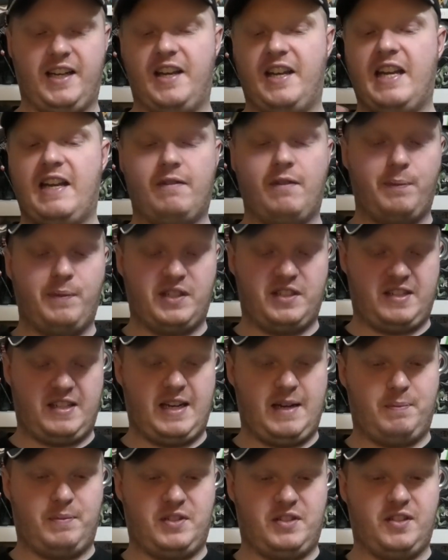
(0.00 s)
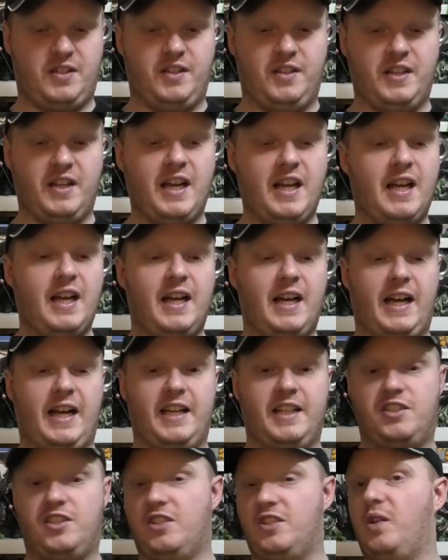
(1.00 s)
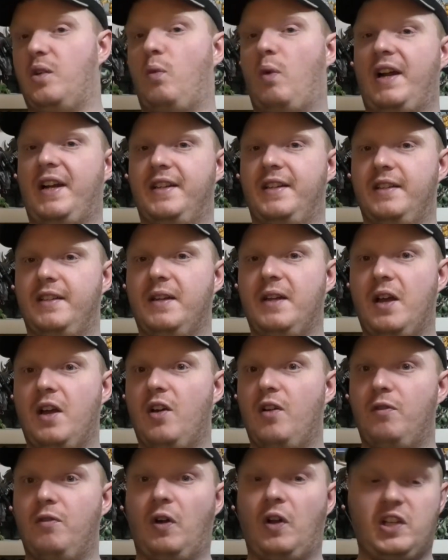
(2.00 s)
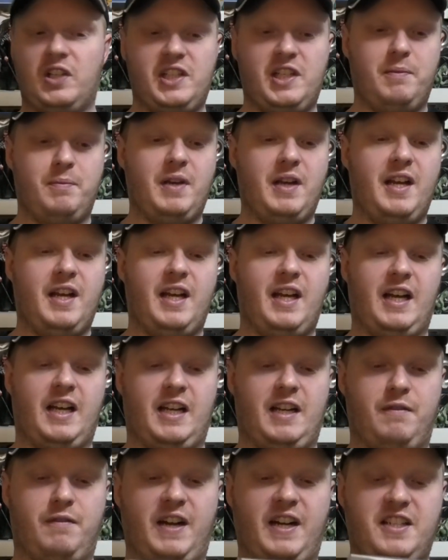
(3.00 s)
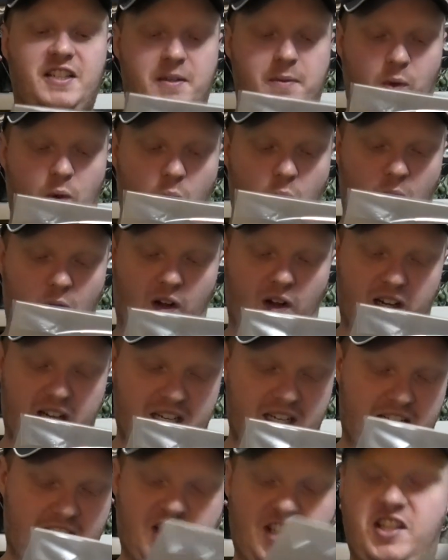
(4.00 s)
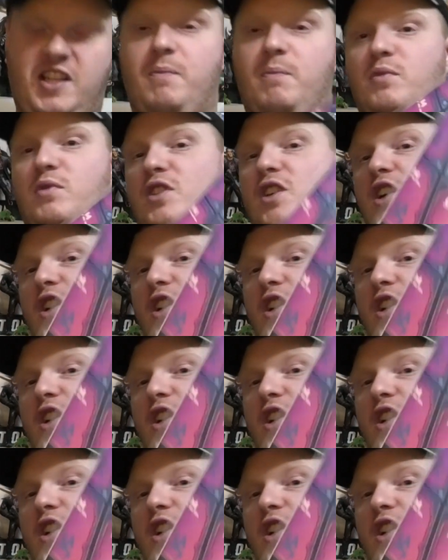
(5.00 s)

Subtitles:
I never missed an episode. It's just a 1 volume. Invader Zim Quarterly, Zim's